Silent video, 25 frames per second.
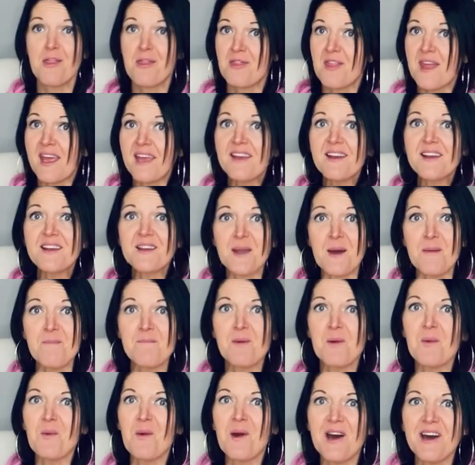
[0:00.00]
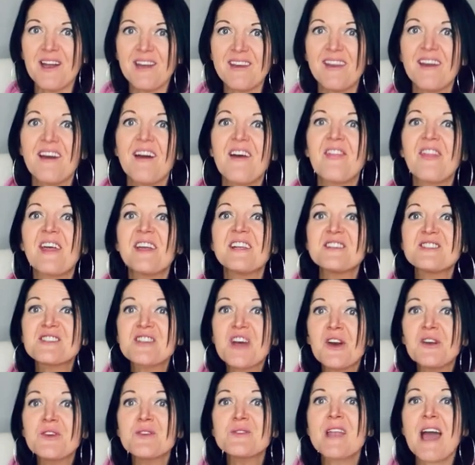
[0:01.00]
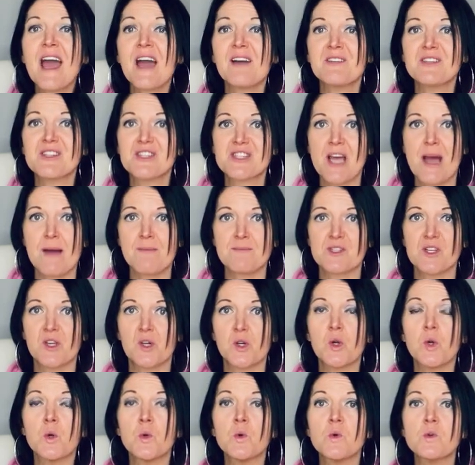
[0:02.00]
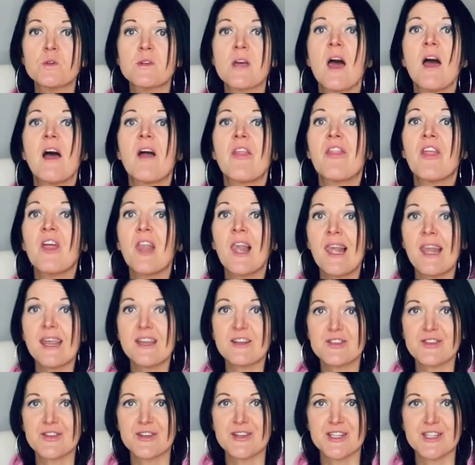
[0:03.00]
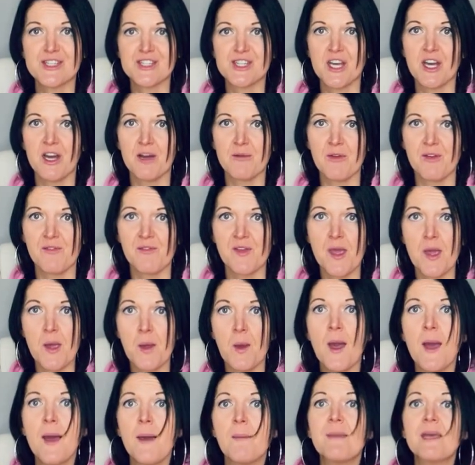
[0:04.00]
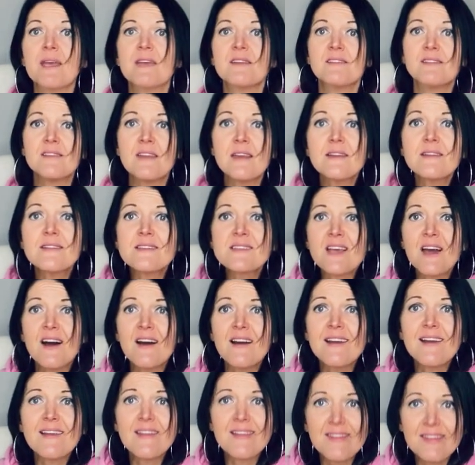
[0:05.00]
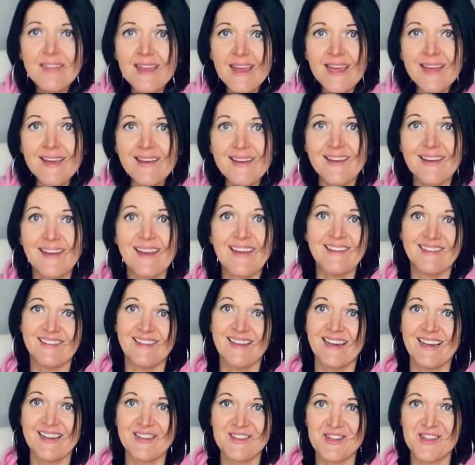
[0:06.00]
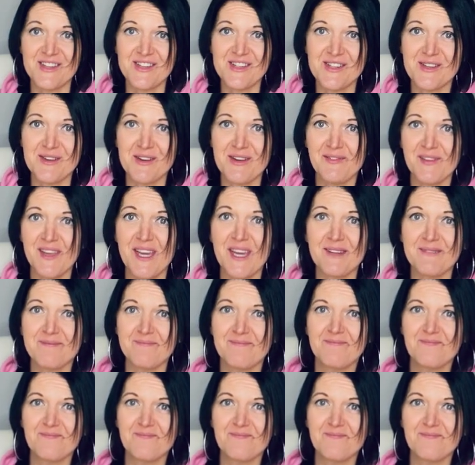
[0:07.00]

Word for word: Thing number one, they don't have a chapter called the literature review, because the entire thing is a literature review.